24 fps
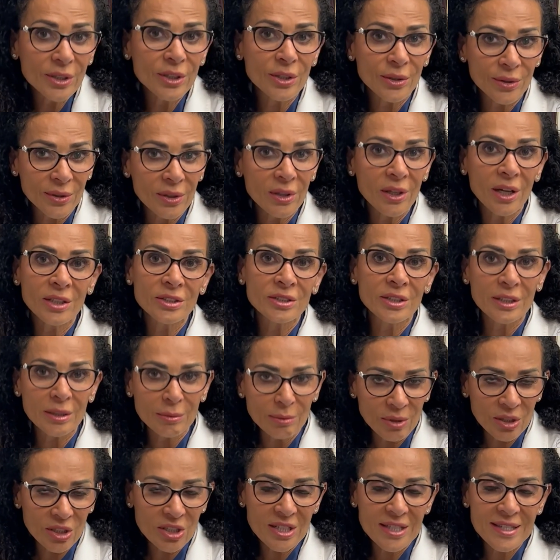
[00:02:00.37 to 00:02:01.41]
urologic
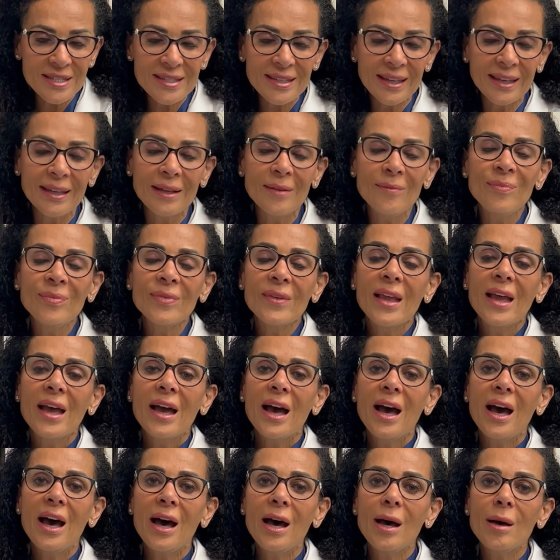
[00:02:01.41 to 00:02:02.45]
emergency.
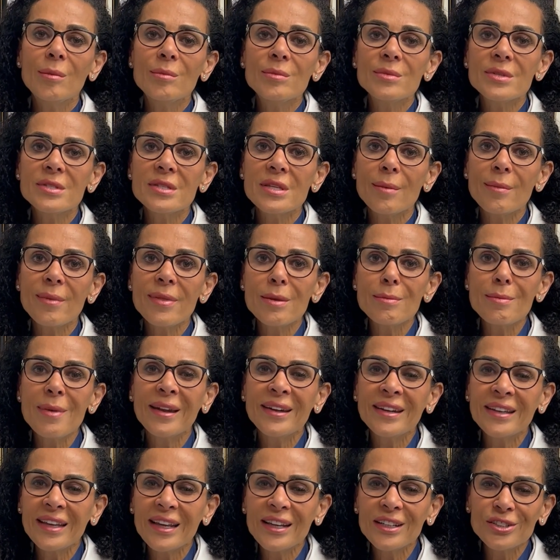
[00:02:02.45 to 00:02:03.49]
Some of the
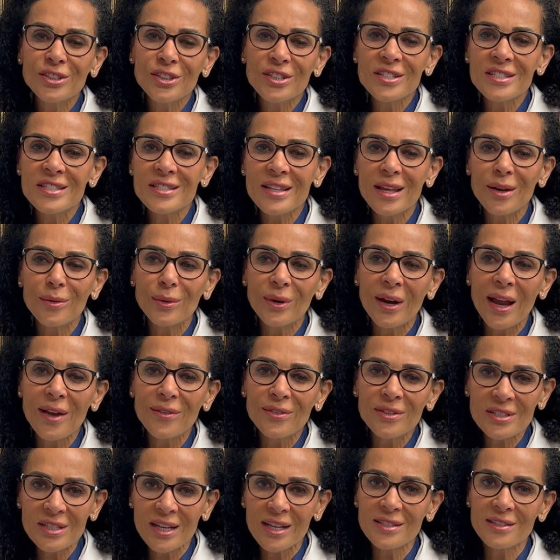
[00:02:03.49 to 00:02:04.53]
medications that were
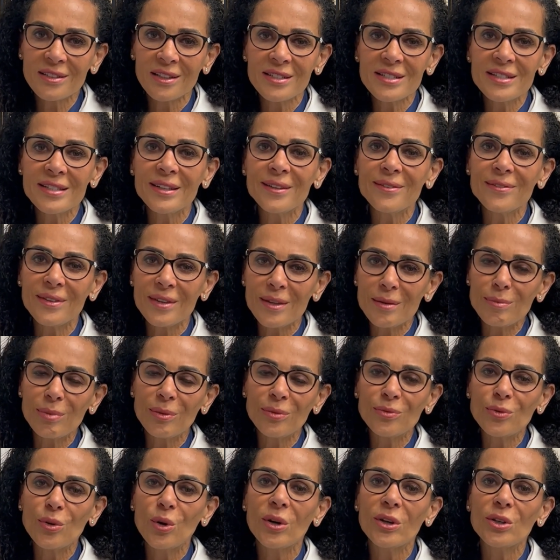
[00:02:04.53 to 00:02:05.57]
advertised on TV
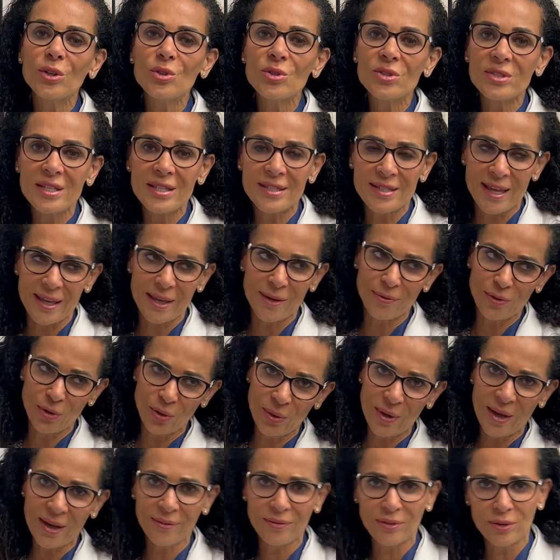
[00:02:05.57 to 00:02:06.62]
before used to say, if
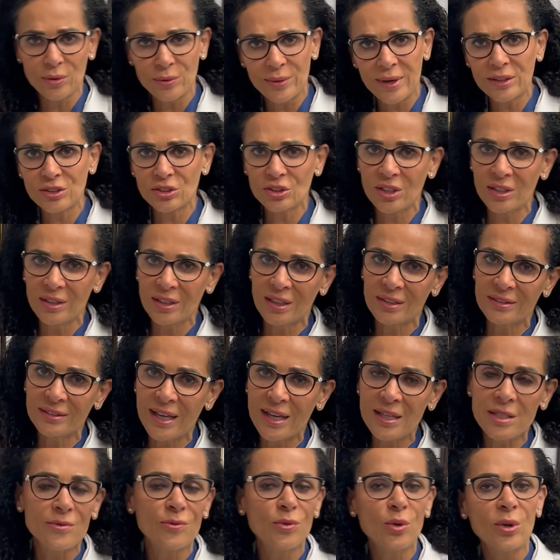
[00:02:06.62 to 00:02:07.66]
you have an erection that
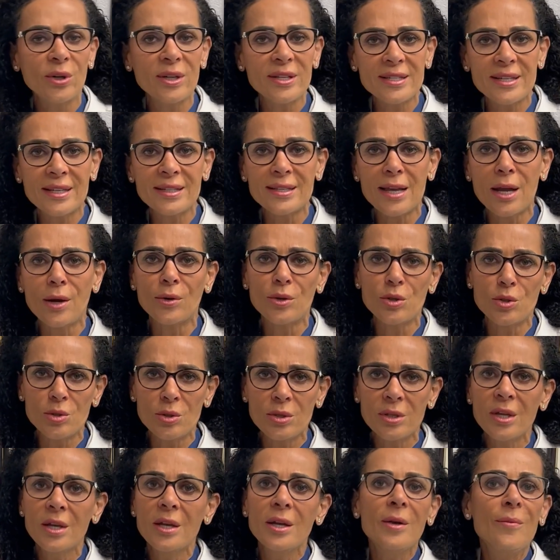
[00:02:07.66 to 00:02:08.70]
lasts 4 to 6 hours,
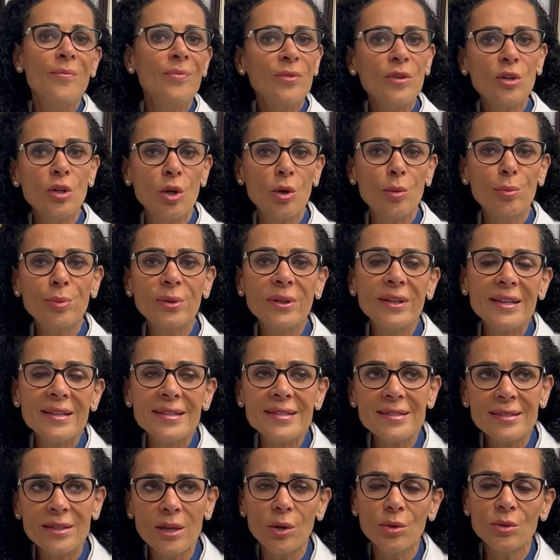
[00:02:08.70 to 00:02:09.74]
you know,
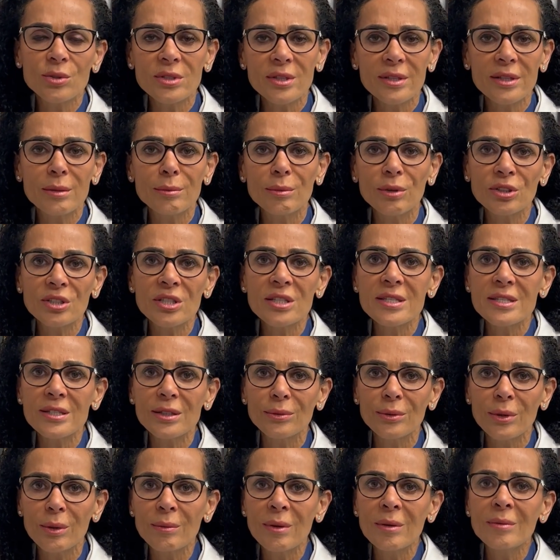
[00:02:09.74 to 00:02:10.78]
please go to the emergency
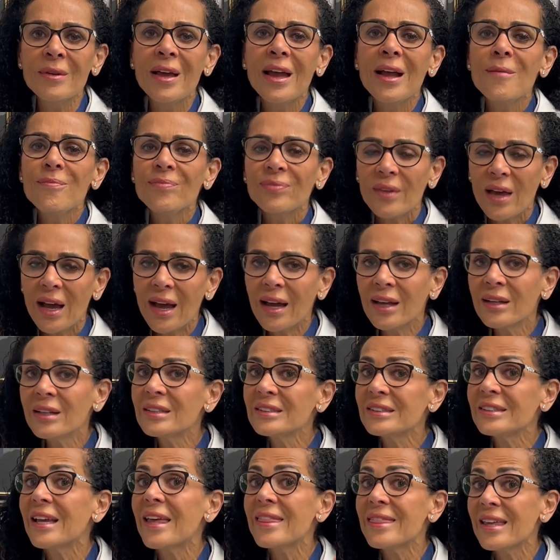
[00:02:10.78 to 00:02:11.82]
room. And
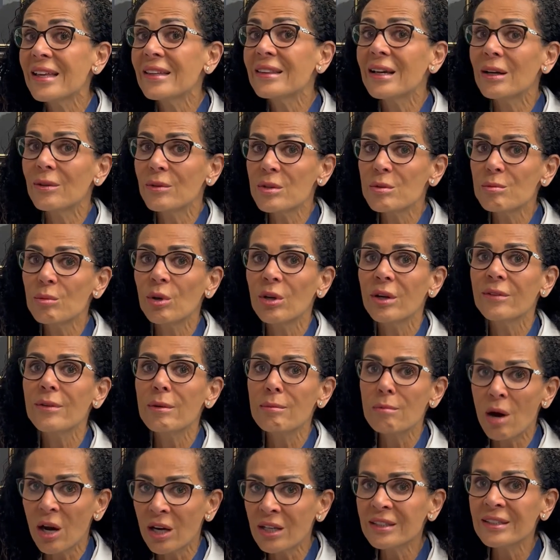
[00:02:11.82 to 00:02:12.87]
honestly, I think that was more of a
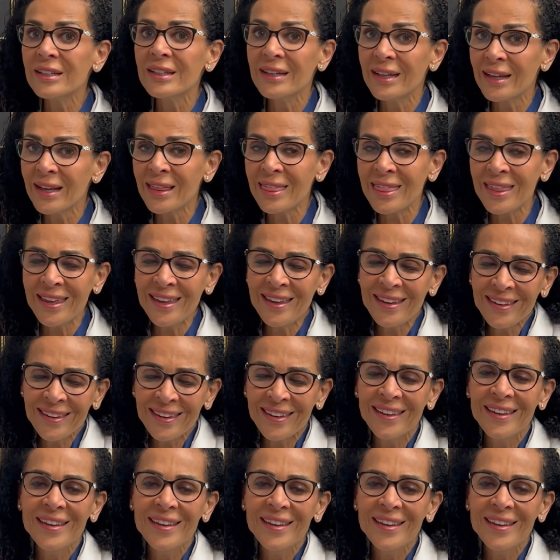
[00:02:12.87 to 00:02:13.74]
marketing thing.